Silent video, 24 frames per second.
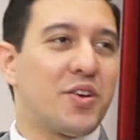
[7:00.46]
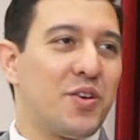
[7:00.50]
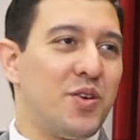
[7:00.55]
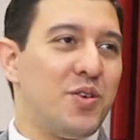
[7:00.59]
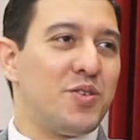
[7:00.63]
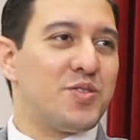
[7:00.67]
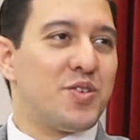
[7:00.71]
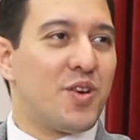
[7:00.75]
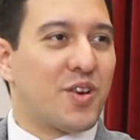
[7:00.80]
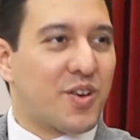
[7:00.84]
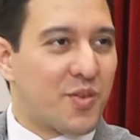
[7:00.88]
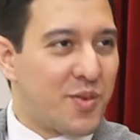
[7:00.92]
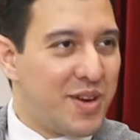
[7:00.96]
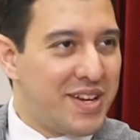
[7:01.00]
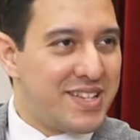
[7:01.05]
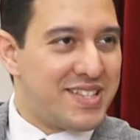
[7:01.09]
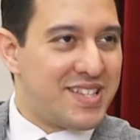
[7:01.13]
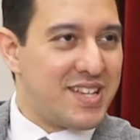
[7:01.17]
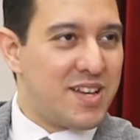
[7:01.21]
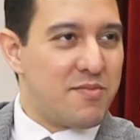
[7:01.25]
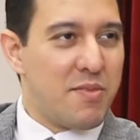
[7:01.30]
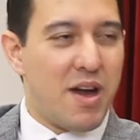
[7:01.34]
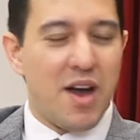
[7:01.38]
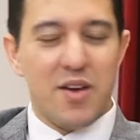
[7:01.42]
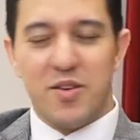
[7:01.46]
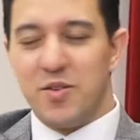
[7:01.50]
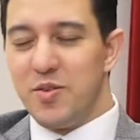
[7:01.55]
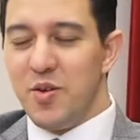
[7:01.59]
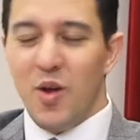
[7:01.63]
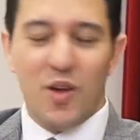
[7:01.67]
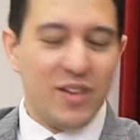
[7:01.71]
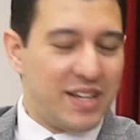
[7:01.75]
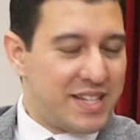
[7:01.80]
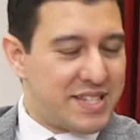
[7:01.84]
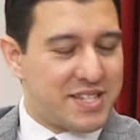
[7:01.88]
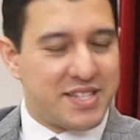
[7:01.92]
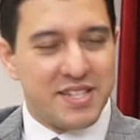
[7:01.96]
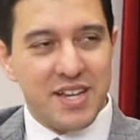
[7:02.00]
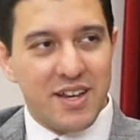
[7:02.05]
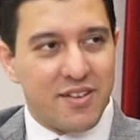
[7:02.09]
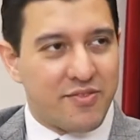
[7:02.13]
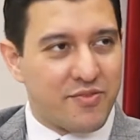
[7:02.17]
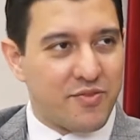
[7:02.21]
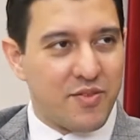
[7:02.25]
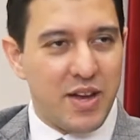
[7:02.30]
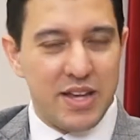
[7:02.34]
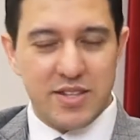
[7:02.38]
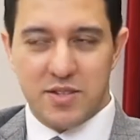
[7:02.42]
the girls aren't crazy about you and all that
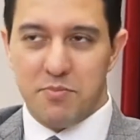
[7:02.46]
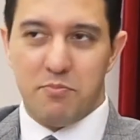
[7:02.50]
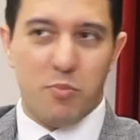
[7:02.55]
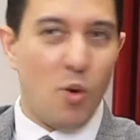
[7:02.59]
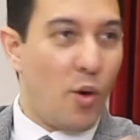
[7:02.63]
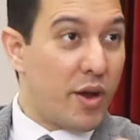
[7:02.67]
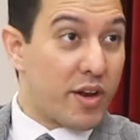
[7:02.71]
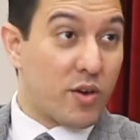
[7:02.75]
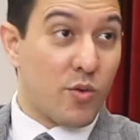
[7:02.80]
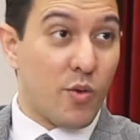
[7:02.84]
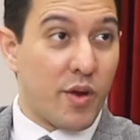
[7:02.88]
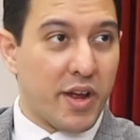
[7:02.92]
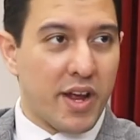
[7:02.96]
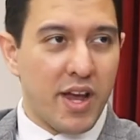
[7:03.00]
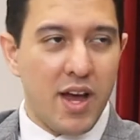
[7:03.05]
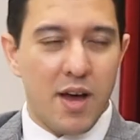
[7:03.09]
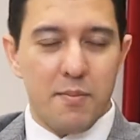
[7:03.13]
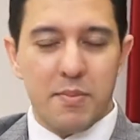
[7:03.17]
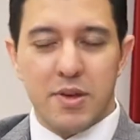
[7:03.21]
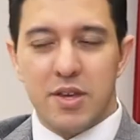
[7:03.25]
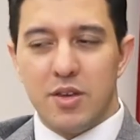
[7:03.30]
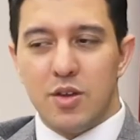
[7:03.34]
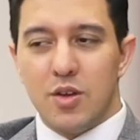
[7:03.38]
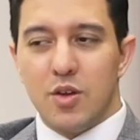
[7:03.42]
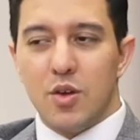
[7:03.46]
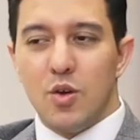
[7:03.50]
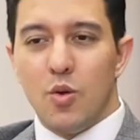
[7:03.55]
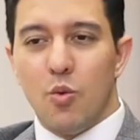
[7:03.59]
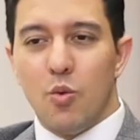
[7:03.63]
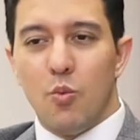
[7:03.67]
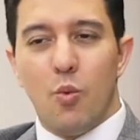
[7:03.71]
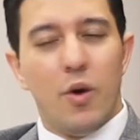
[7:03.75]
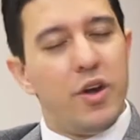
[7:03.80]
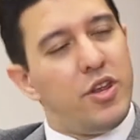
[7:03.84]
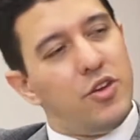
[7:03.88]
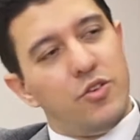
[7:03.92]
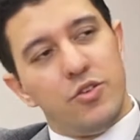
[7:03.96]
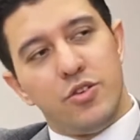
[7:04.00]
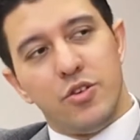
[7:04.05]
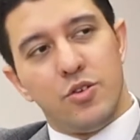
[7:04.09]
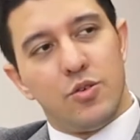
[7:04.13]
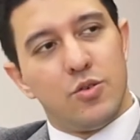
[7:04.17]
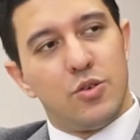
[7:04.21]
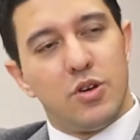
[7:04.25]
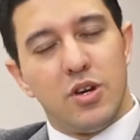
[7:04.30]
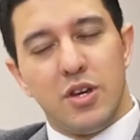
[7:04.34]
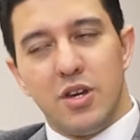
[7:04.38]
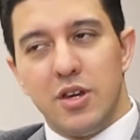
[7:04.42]
stuff as a boy growing up, what
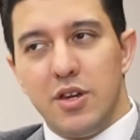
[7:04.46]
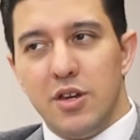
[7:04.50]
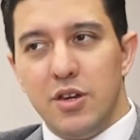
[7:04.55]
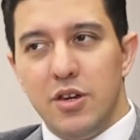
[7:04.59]
do?